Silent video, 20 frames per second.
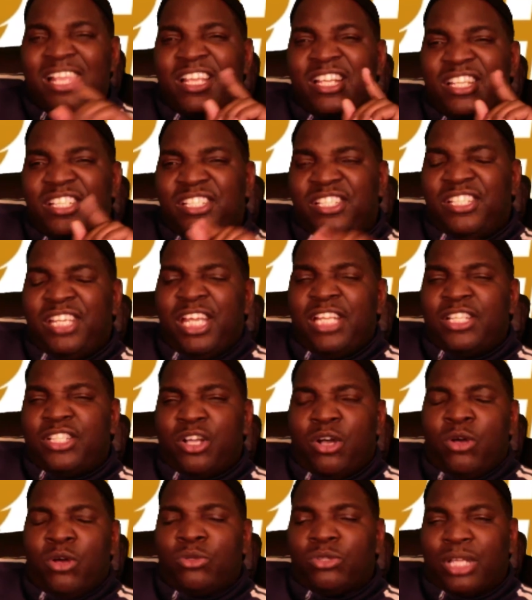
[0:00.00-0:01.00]
She
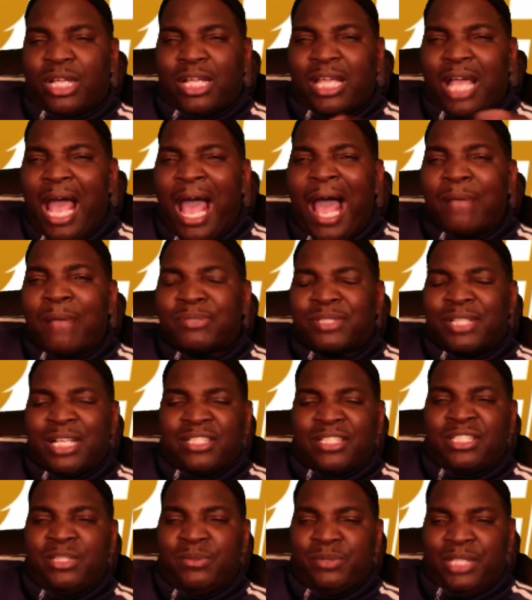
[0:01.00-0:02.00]
told the cops that
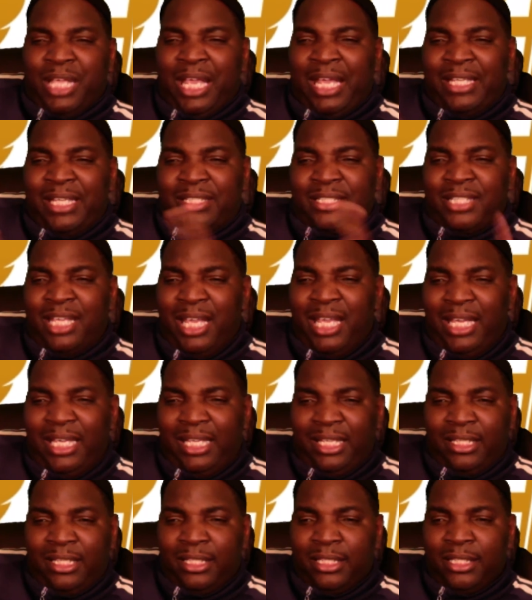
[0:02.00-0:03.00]
she was
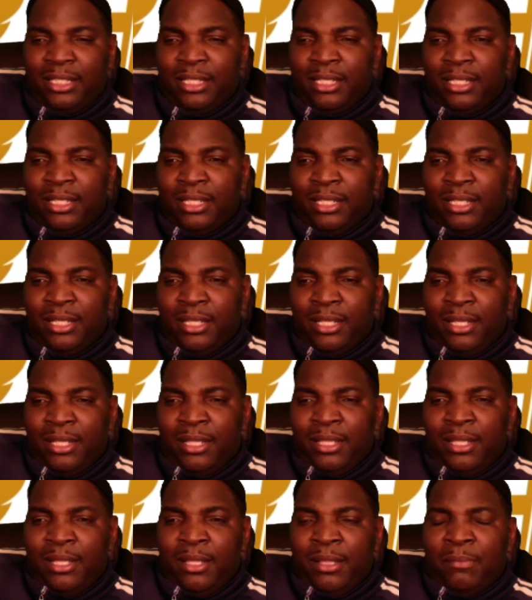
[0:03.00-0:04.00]
18,
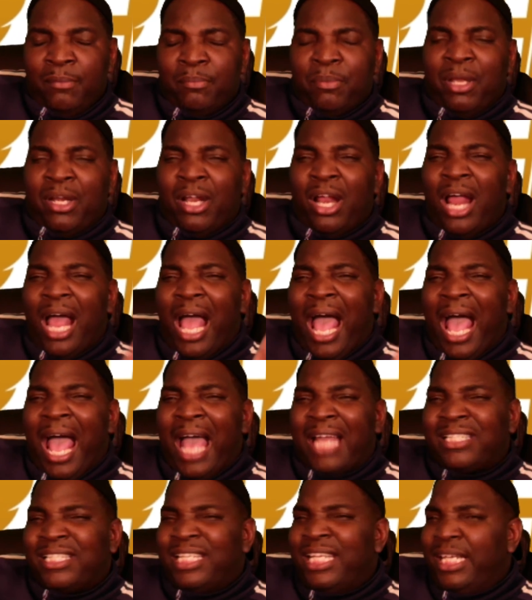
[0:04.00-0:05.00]
but her
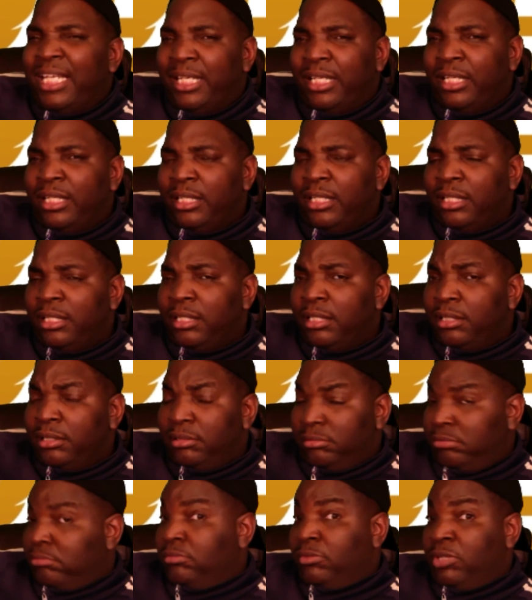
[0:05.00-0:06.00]
ID,
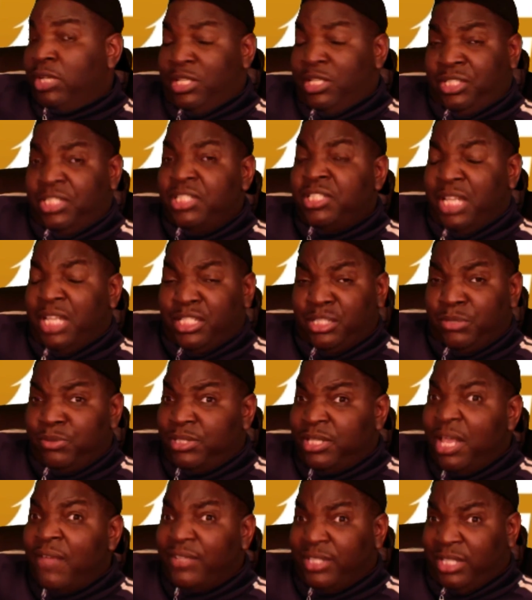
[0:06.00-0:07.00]
because she said she was
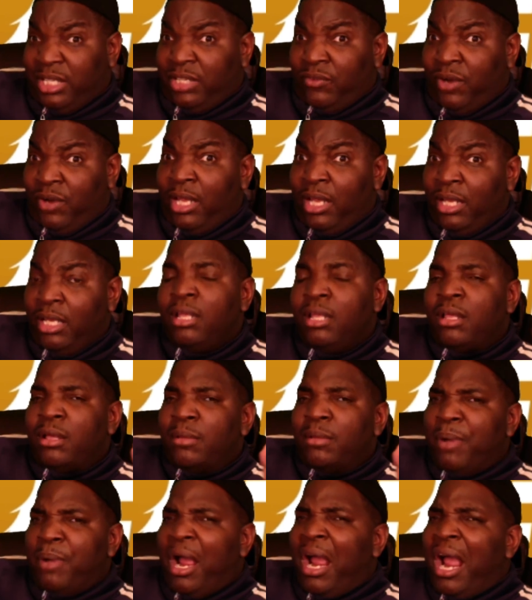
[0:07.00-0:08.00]
17, right?
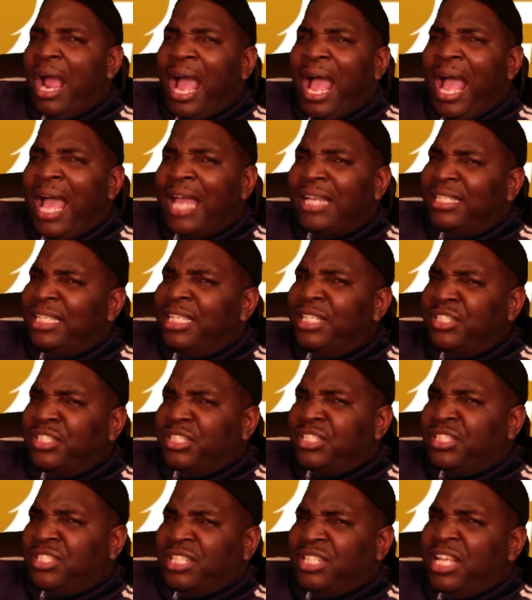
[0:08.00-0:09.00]
But her ID should
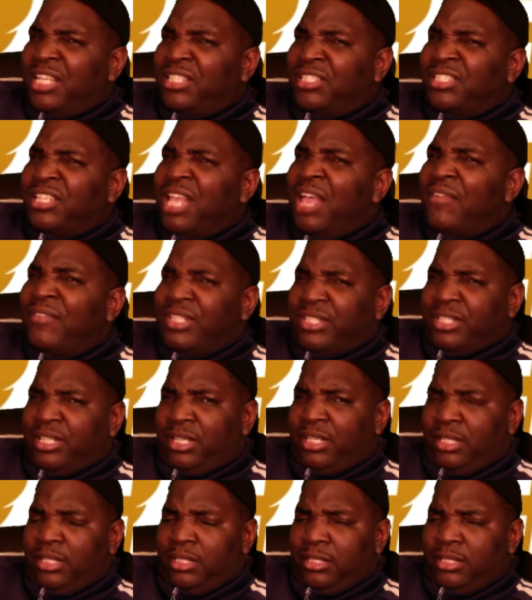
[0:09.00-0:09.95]
have said 17.